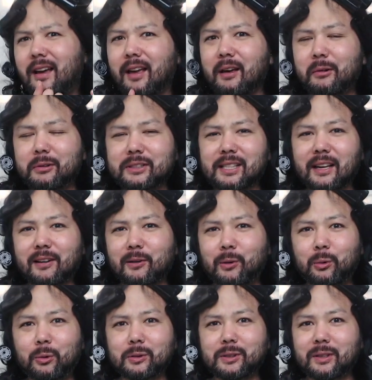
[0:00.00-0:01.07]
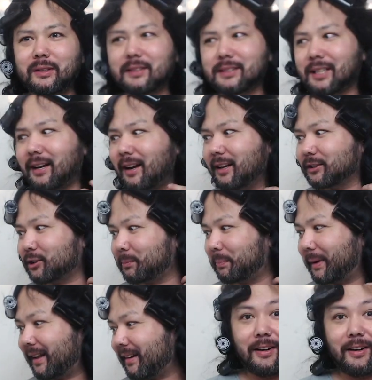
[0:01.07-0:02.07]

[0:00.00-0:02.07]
It was like cool to the touch, but